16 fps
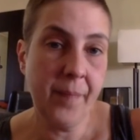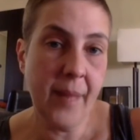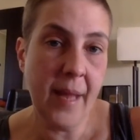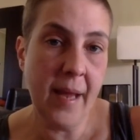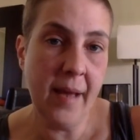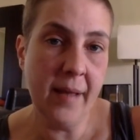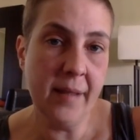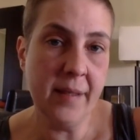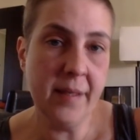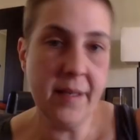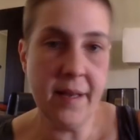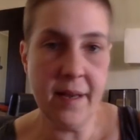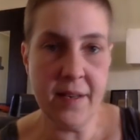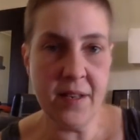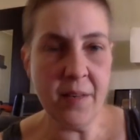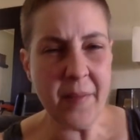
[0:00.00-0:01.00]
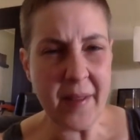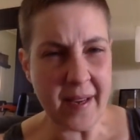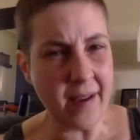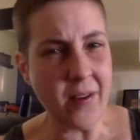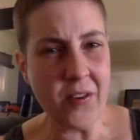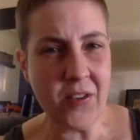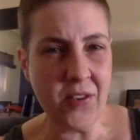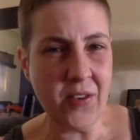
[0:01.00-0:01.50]
And something
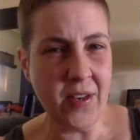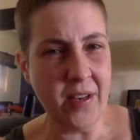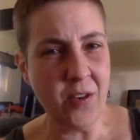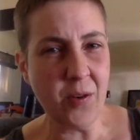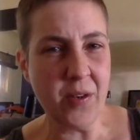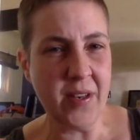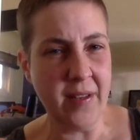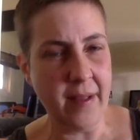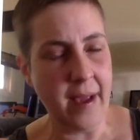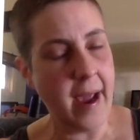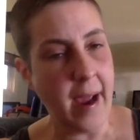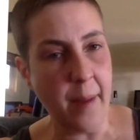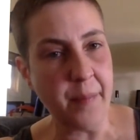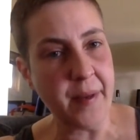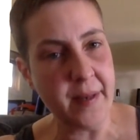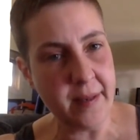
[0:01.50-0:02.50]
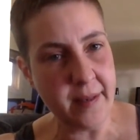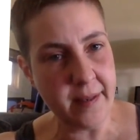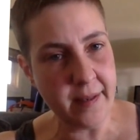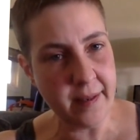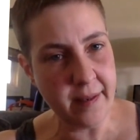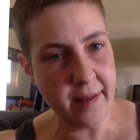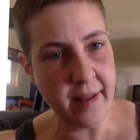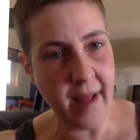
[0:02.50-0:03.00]
else interesting that
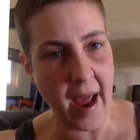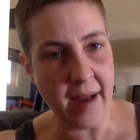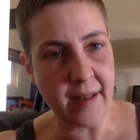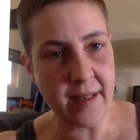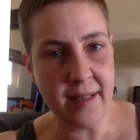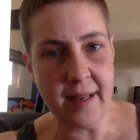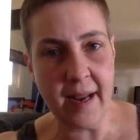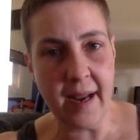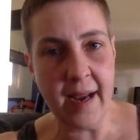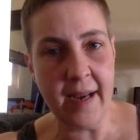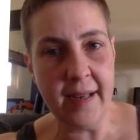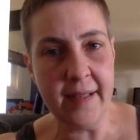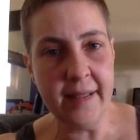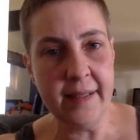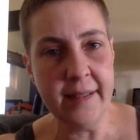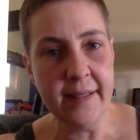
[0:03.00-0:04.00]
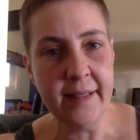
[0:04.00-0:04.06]
happened that day.